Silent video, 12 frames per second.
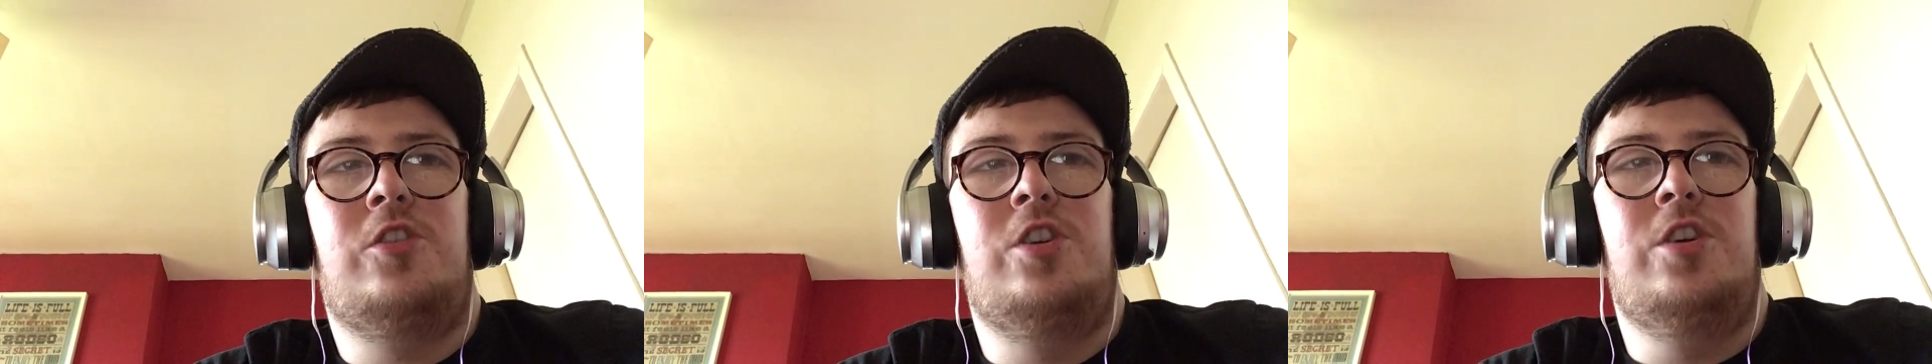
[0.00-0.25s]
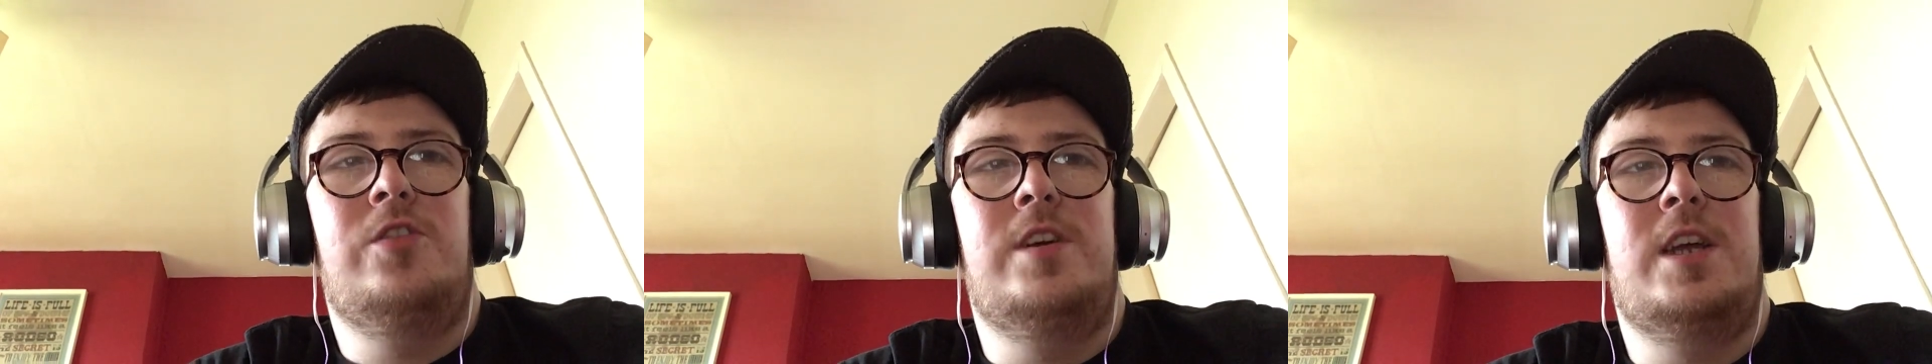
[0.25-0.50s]

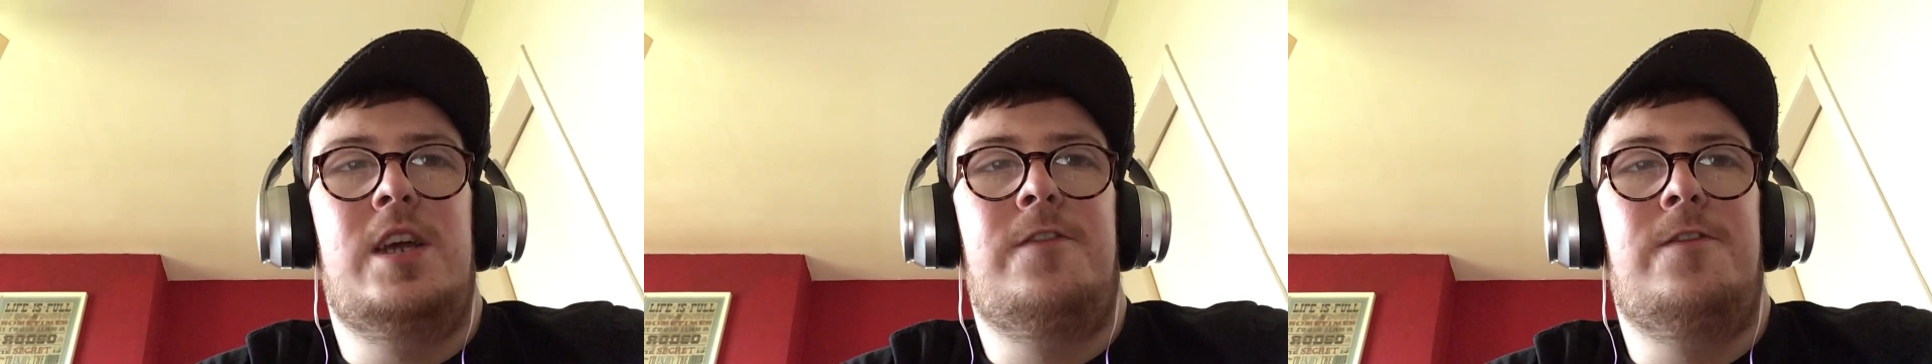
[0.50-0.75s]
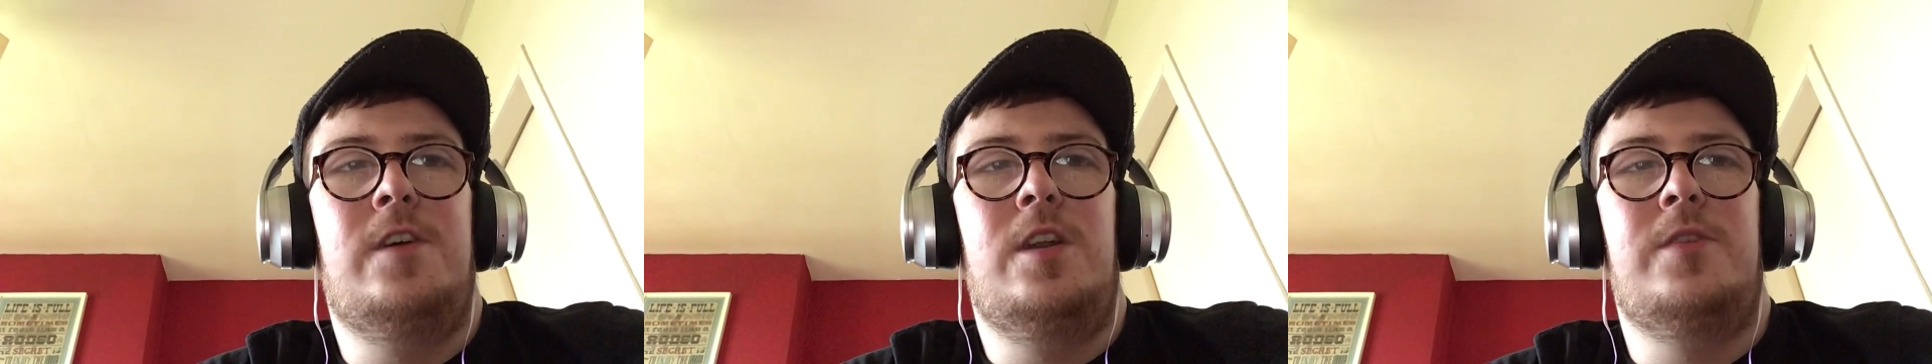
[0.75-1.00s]
2 and I
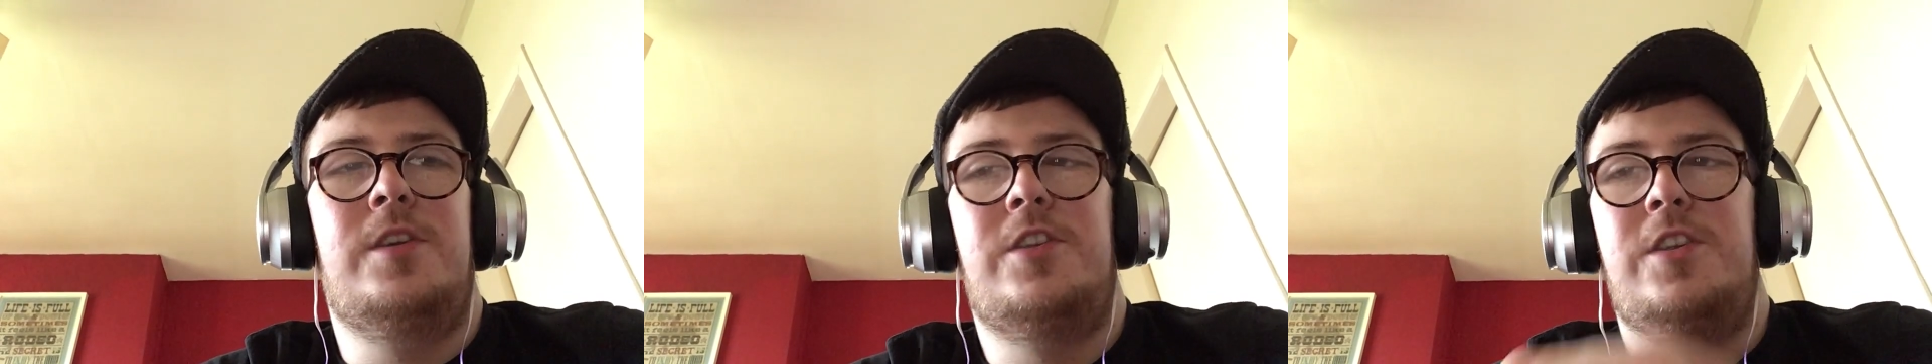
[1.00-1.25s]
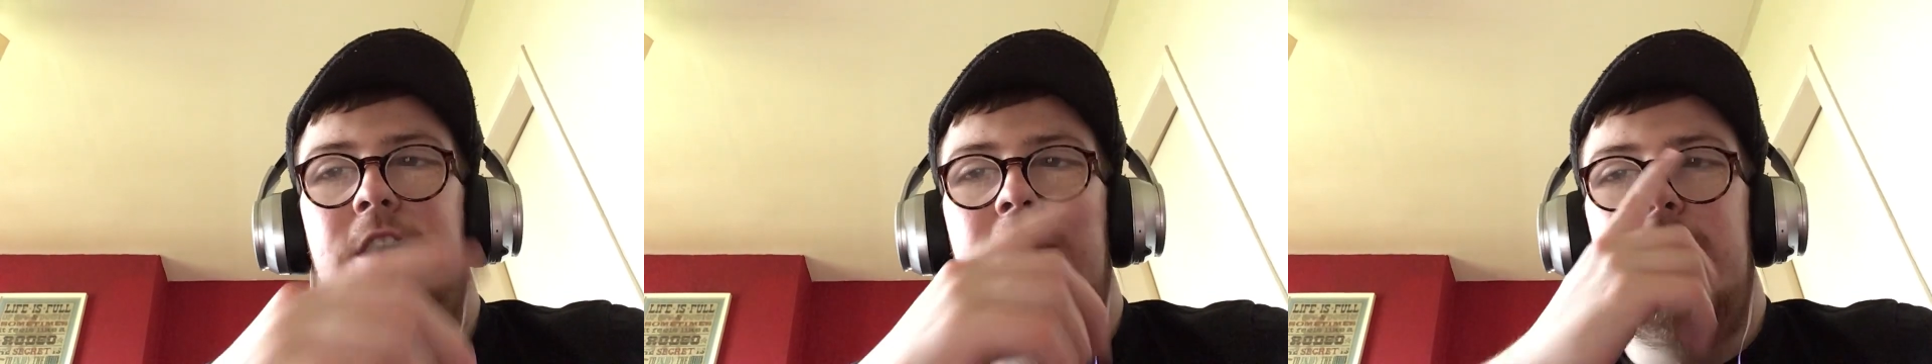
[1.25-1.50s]
thought it
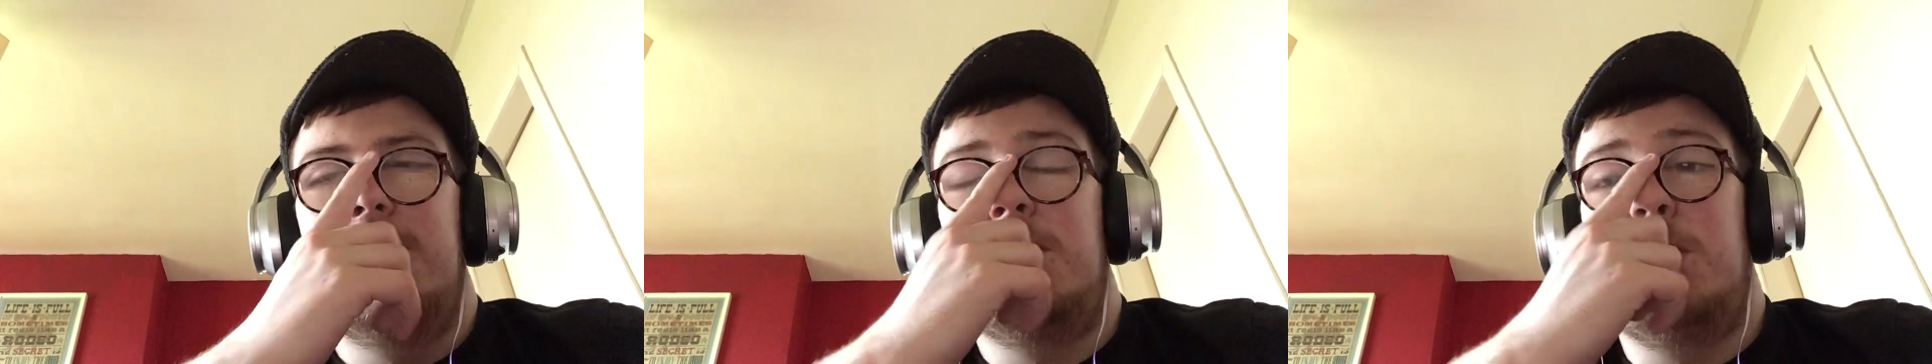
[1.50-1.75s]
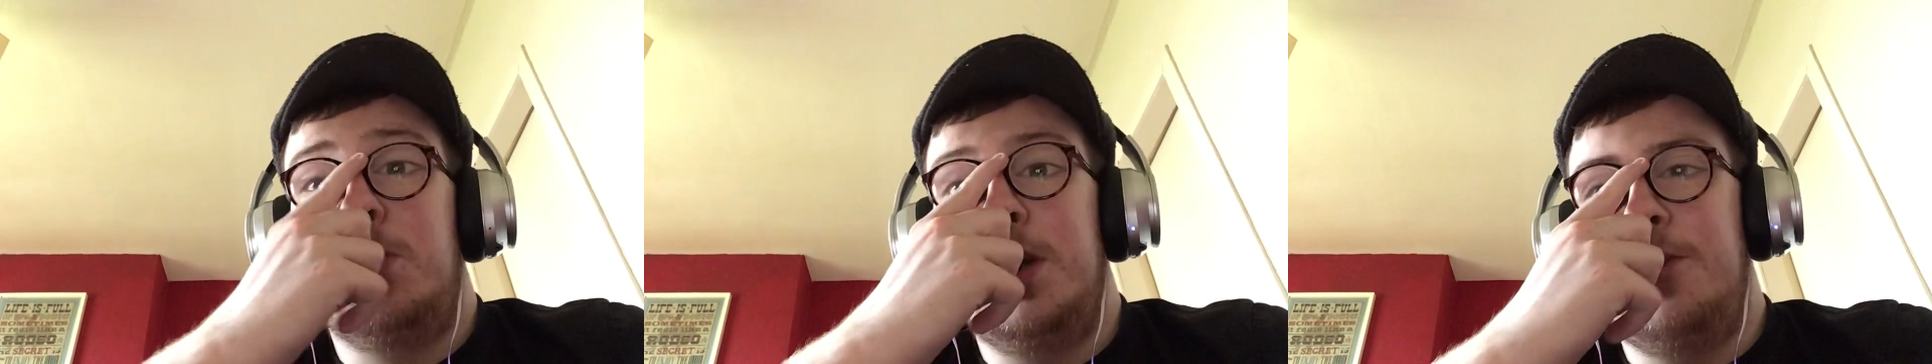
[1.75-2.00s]
was
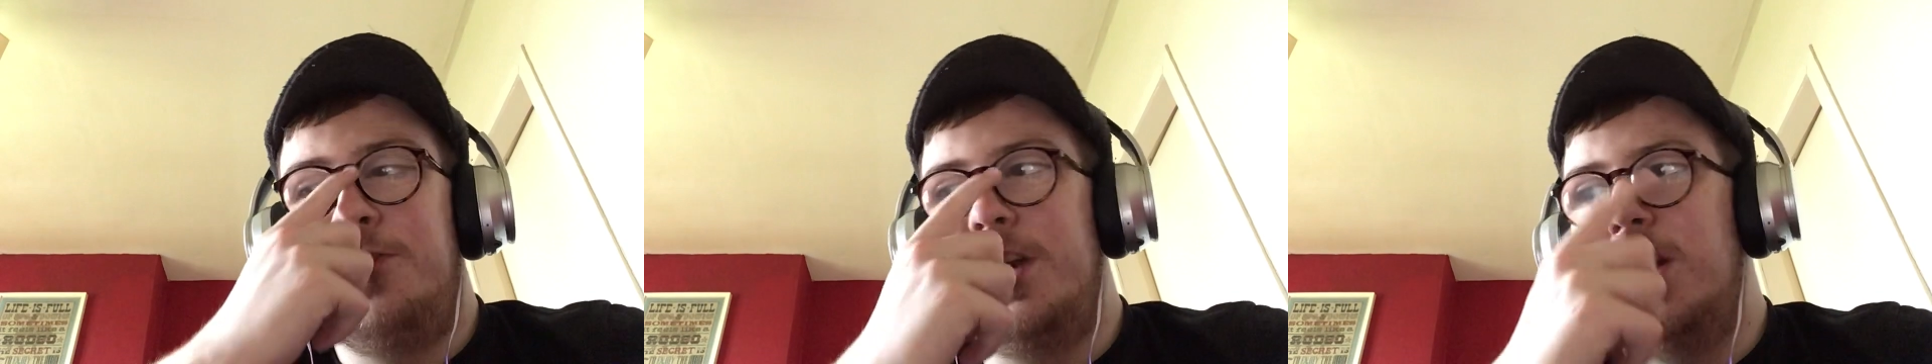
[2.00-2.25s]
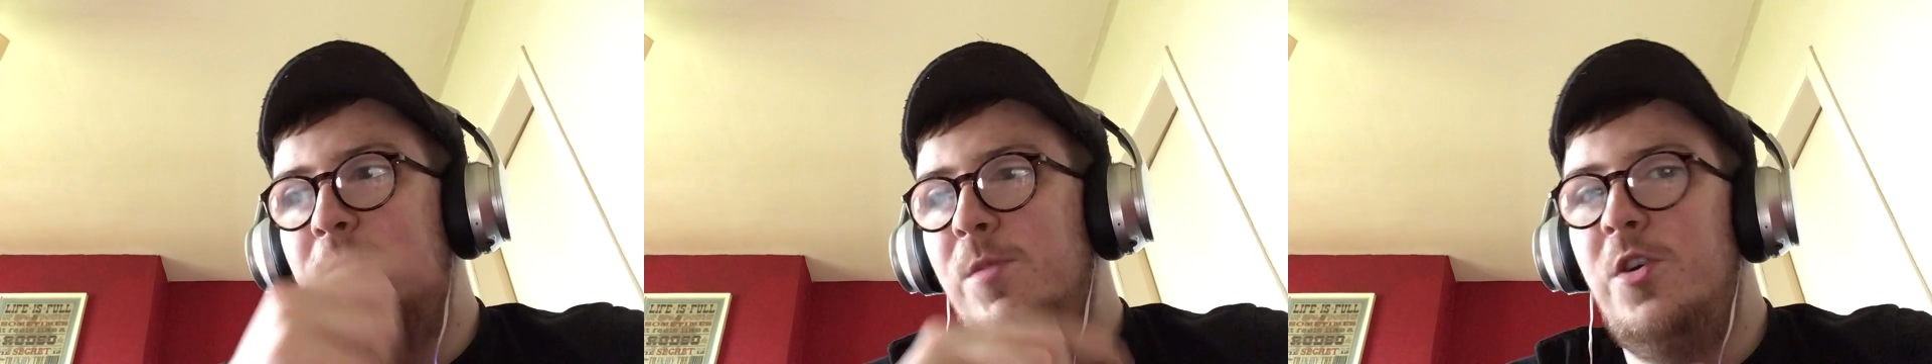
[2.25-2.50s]
quite a
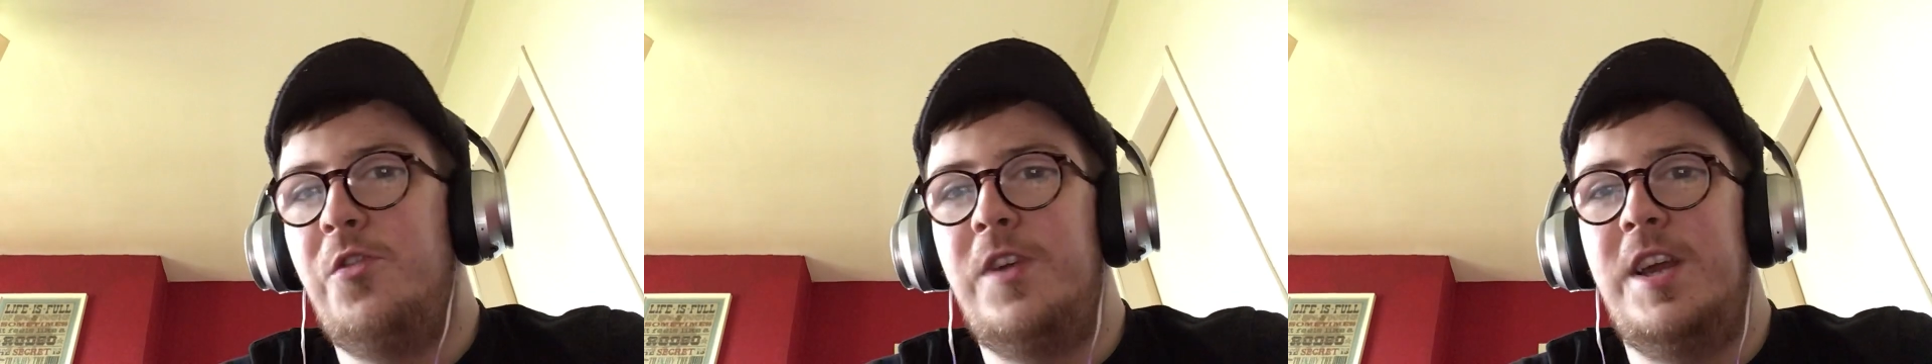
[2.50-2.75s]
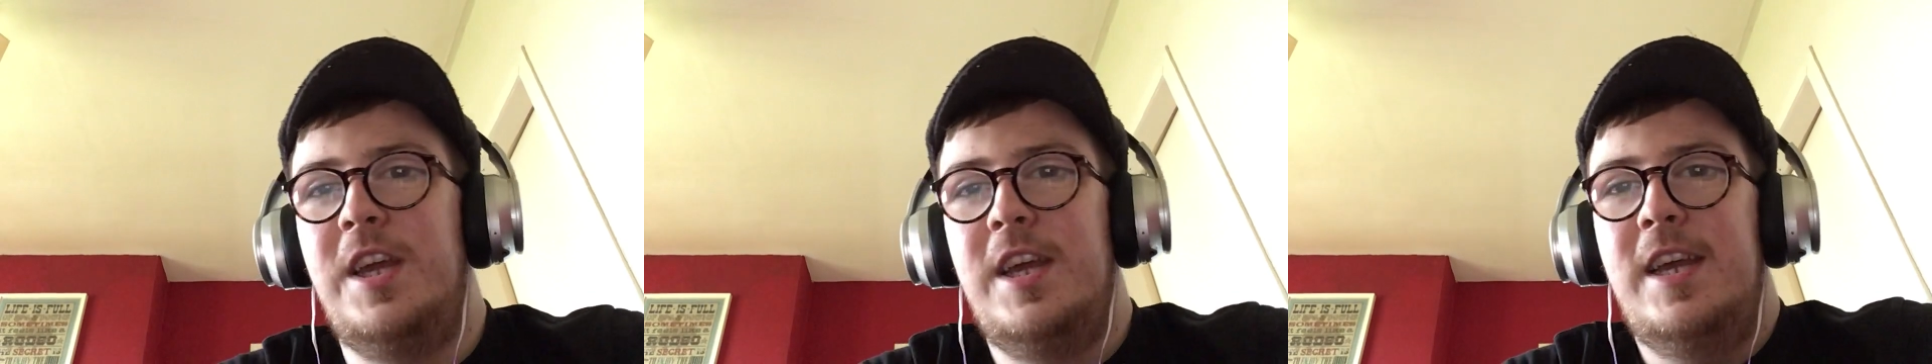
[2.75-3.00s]
funny movie.